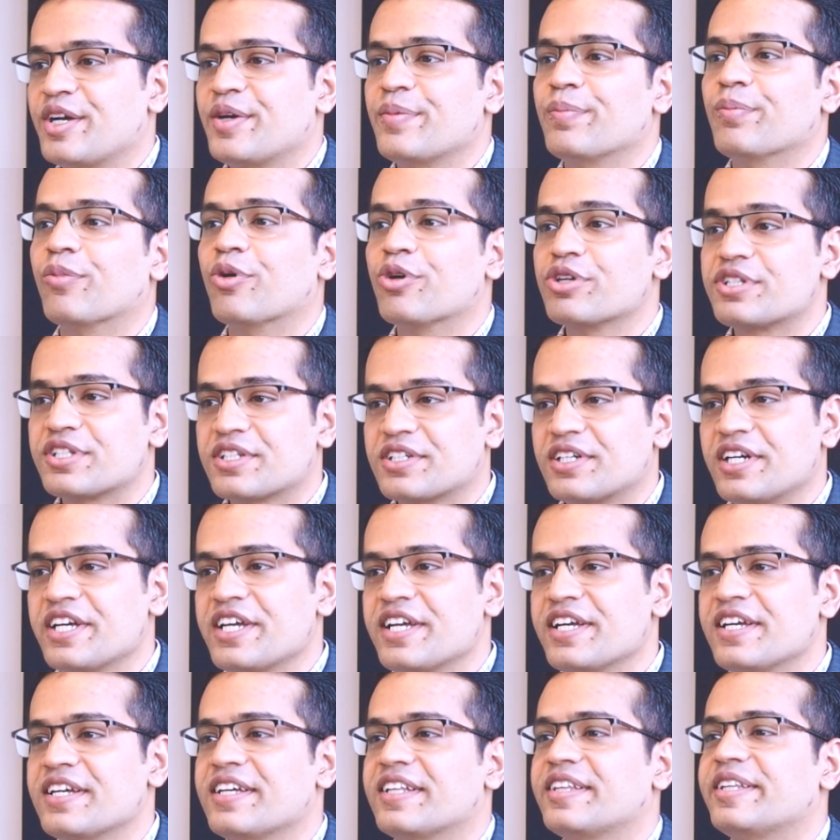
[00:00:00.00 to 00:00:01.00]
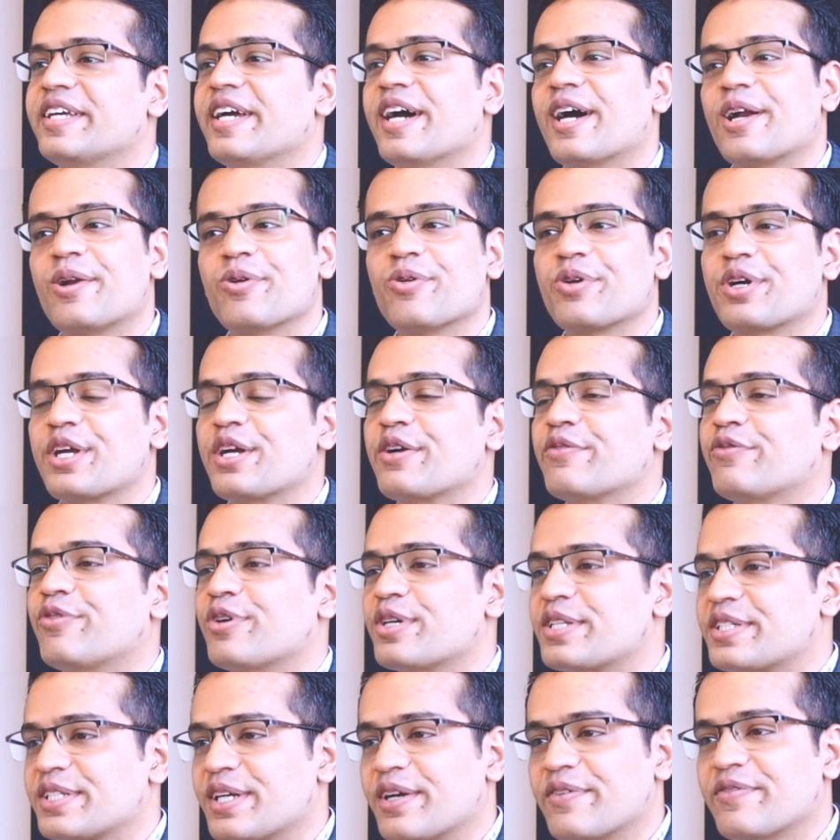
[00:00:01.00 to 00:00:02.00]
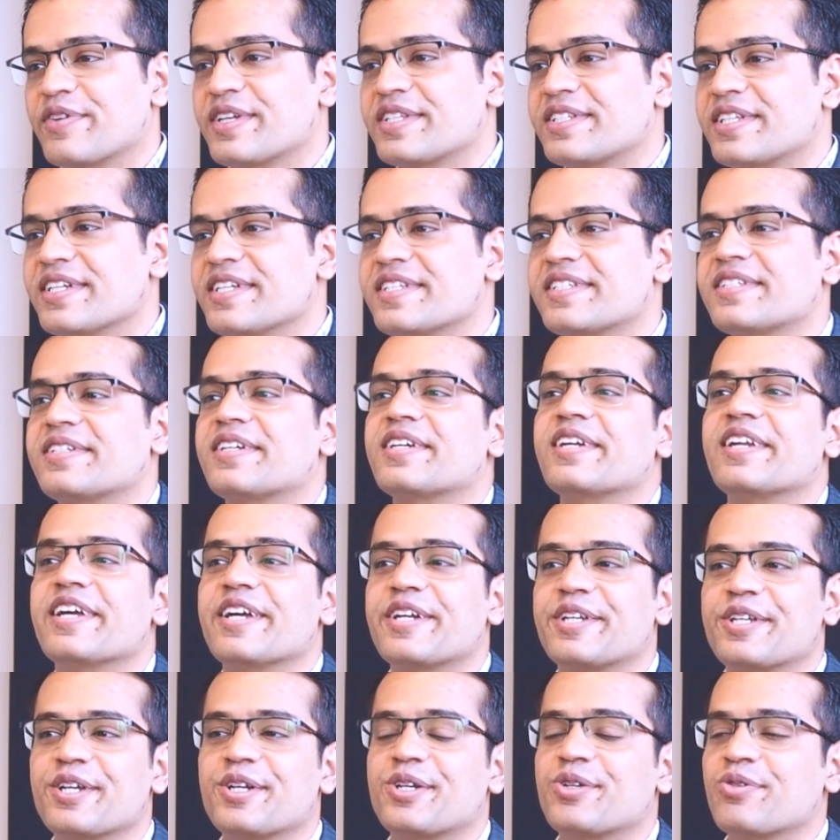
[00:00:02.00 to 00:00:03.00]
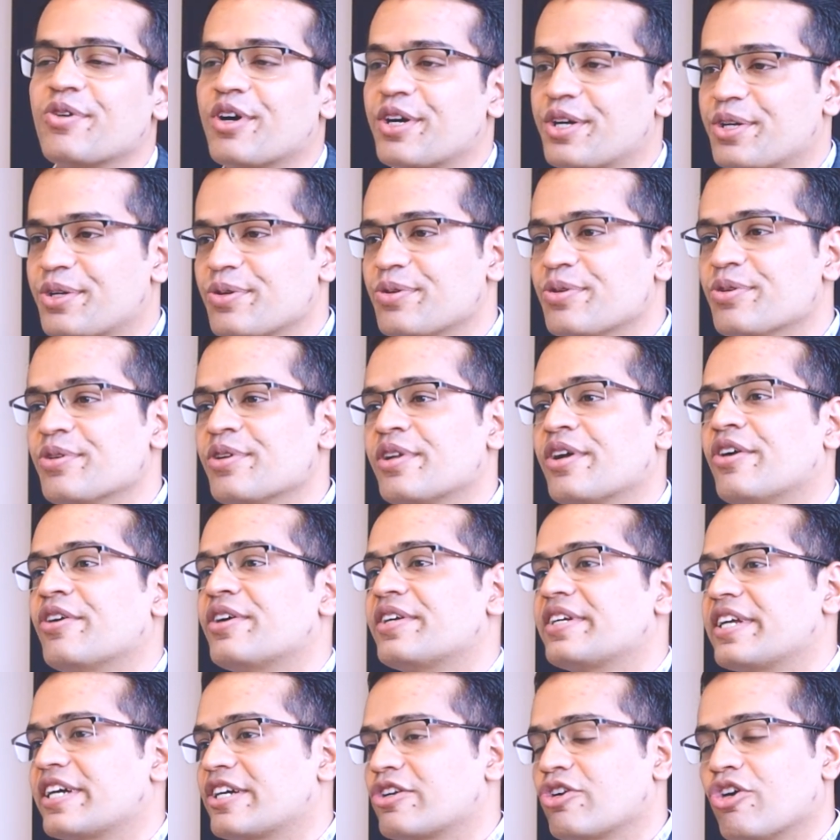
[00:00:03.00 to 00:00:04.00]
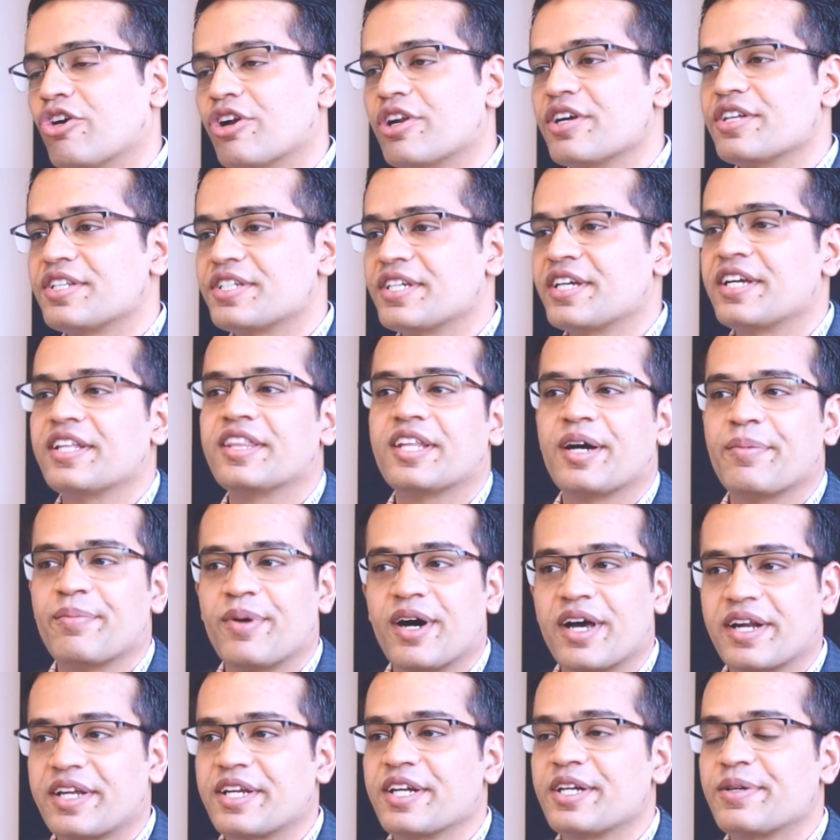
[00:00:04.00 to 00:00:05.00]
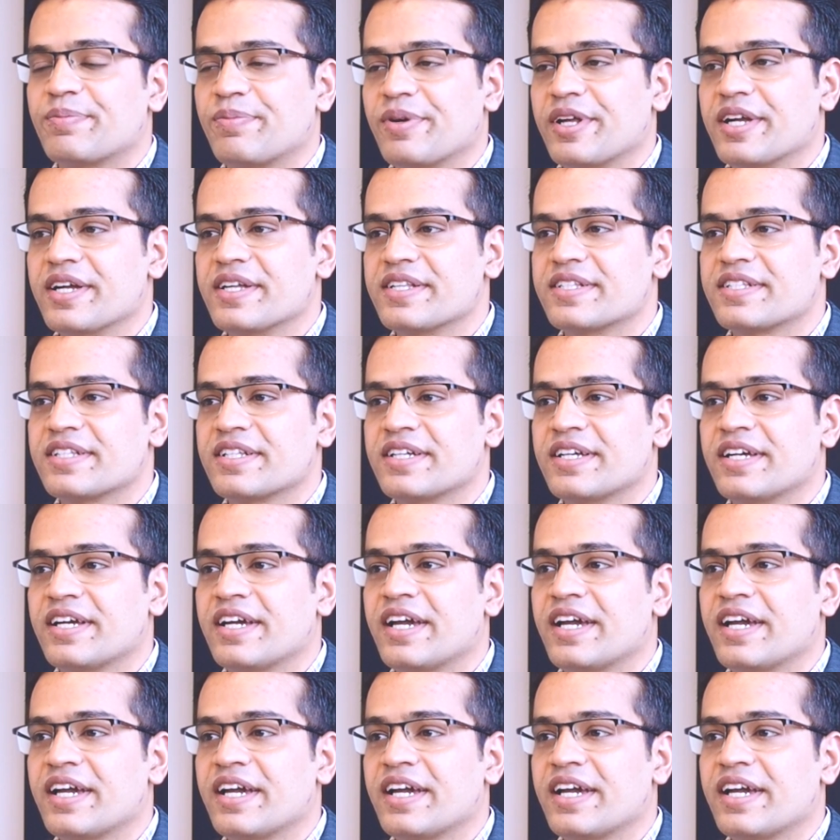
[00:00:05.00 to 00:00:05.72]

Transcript: Mostly, they are looking for services related to a tool or technology in the marketplace,